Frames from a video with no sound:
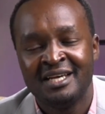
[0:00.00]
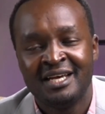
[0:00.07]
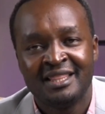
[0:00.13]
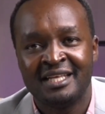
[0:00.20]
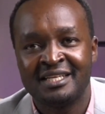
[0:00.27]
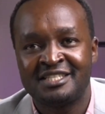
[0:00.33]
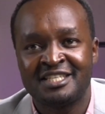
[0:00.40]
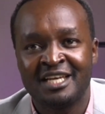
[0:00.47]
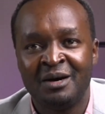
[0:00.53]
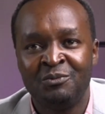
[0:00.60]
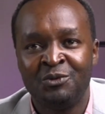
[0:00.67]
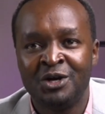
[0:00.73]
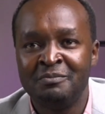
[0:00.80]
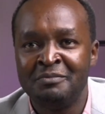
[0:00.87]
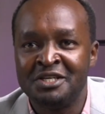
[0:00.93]
that
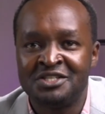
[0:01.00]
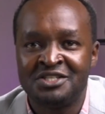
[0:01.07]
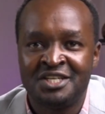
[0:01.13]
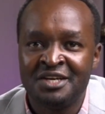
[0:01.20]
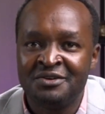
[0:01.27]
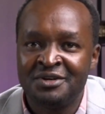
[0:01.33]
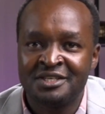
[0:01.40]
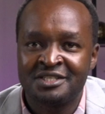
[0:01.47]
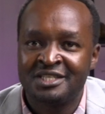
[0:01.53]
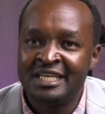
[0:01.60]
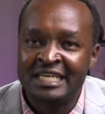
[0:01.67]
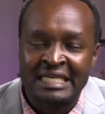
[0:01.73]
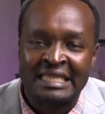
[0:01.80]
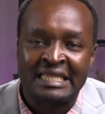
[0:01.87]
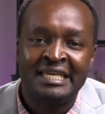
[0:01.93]
someone mysteriously
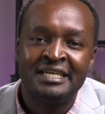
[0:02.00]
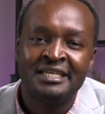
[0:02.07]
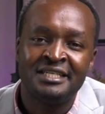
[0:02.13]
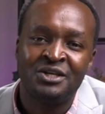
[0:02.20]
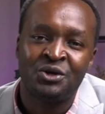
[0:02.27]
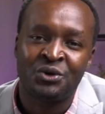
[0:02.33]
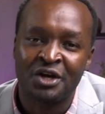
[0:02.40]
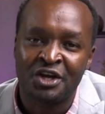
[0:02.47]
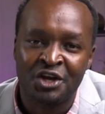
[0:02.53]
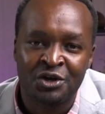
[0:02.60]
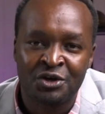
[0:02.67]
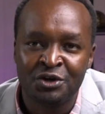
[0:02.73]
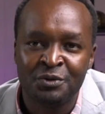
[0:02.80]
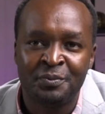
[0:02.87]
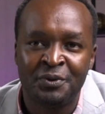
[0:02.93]
cleared, or a
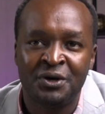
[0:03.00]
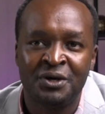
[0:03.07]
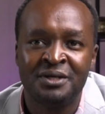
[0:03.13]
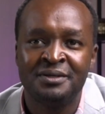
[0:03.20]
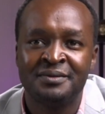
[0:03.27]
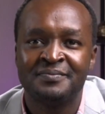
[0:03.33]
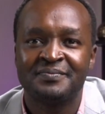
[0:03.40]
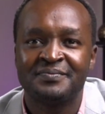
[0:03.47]
coupon